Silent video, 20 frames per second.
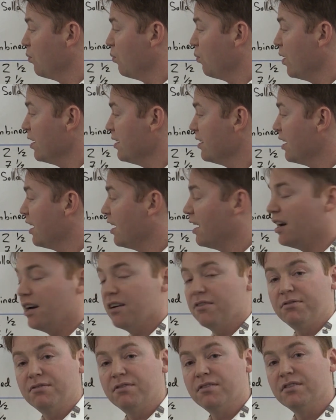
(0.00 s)
one and a
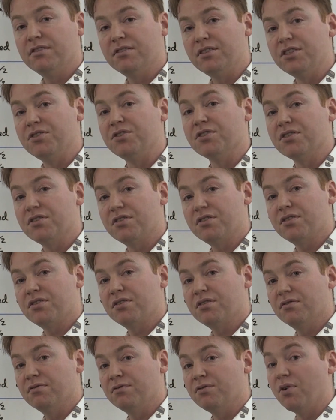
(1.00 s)
half digits
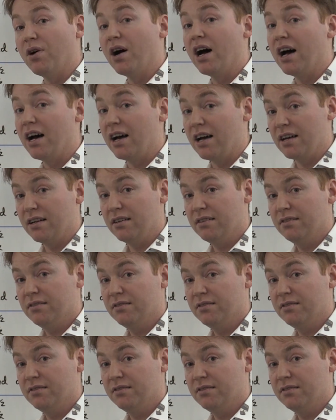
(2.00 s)
for R.